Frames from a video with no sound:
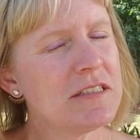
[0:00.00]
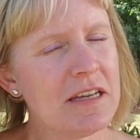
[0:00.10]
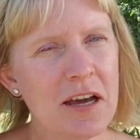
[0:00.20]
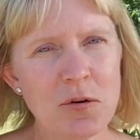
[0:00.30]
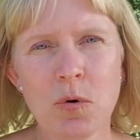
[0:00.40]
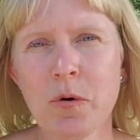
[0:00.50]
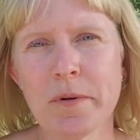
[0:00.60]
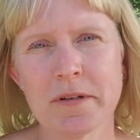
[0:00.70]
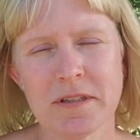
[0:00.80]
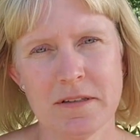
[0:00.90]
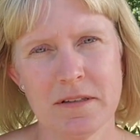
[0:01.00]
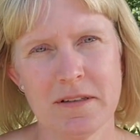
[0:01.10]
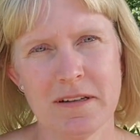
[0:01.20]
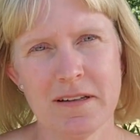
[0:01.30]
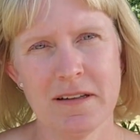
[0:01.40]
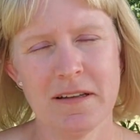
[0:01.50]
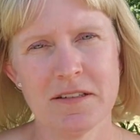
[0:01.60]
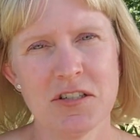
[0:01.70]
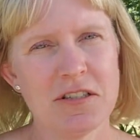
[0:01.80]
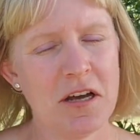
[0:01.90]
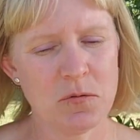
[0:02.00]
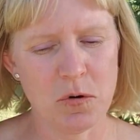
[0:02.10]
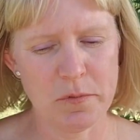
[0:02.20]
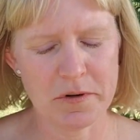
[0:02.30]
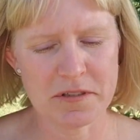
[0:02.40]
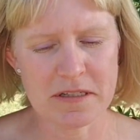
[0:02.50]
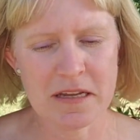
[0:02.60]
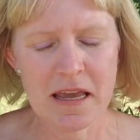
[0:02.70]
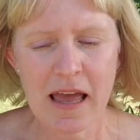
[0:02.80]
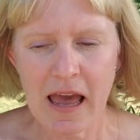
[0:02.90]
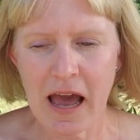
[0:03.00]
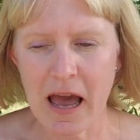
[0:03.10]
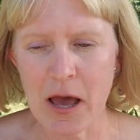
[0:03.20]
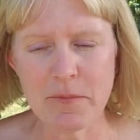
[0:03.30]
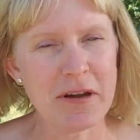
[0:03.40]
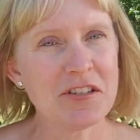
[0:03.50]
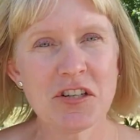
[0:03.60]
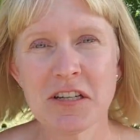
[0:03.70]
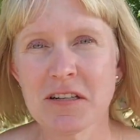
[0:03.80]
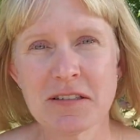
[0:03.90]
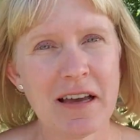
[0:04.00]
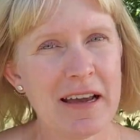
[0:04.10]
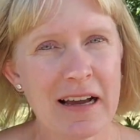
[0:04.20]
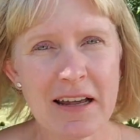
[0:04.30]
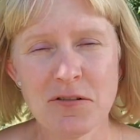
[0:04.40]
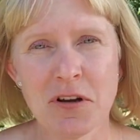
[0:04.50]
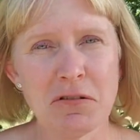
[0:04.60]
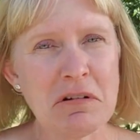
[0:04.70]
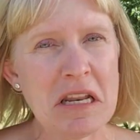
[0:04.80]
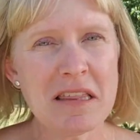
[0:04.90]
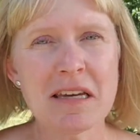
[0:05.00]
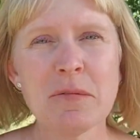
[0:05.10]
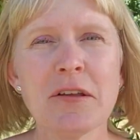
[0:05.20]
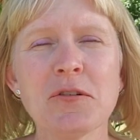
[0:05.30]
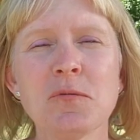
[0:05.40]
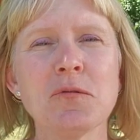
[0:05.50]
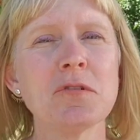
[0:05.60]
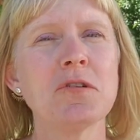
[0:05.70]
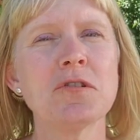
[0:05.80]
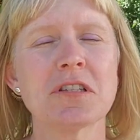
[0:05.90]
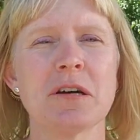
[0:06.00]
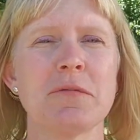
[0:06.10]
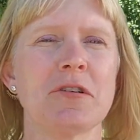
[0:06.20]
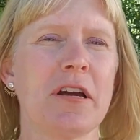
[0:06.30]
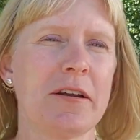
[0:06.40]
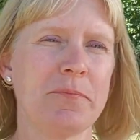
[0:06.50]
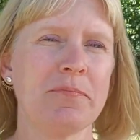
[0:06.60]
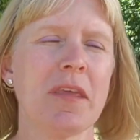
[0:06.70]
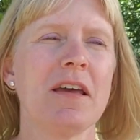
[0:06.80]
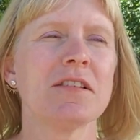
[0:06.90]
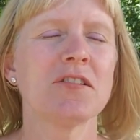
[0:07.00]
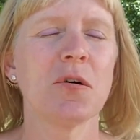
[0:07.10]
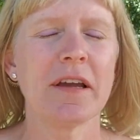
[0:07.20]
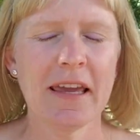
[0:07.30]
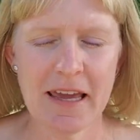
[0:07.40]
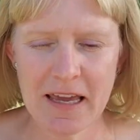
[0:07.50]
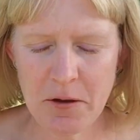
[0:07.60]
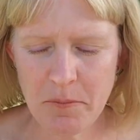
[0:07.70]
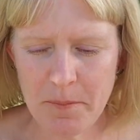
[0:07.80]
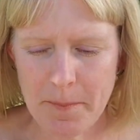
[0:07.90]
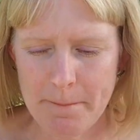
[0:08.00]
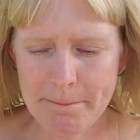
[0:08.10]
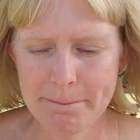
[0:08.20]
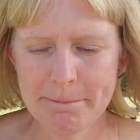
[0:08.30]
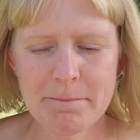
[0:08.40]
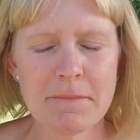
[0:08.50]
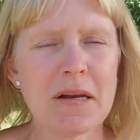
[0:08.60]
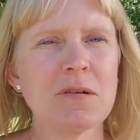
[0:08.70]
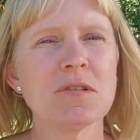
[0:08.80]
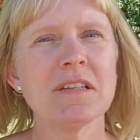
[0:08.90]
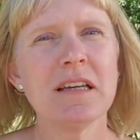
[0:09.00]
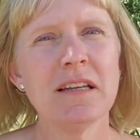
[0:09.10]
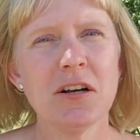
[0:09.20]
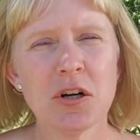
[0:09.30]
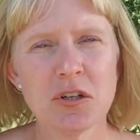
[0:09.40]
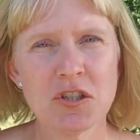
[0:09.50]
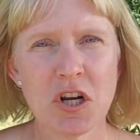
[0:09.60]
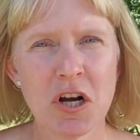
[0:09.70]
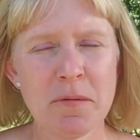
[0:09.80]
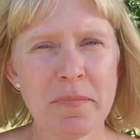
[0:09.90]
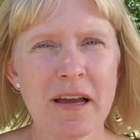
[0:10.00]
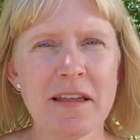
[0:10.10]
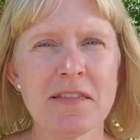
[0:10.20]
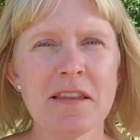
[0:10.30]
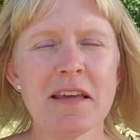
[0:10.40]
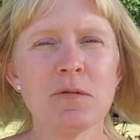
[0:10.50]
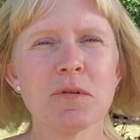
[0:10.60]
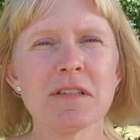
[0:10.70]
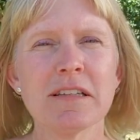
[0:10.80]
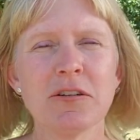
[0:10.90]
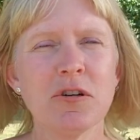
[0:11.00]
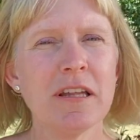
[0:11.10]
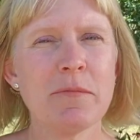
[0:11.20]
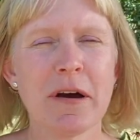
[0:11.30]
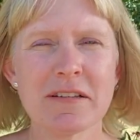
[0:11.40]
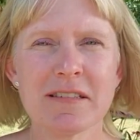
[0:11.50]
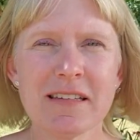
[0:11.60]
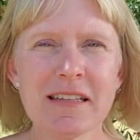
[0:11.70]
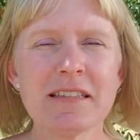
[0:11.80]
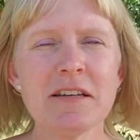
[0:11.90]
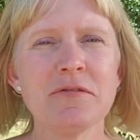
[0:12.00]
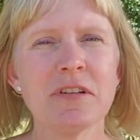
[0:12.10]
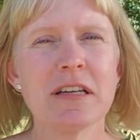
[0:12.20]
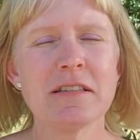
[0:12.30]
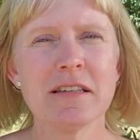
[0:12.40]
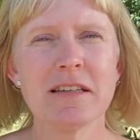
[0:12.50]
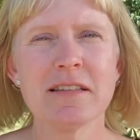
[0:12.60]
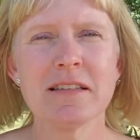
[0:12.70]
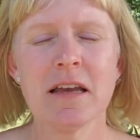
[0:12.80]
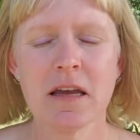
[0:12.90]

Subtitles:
not a wool person. She's not a wool person. And she's like, I don't know anything about the wool. You just come and look at it. So I came, it was in her shop, and it was literally about 60 fleeces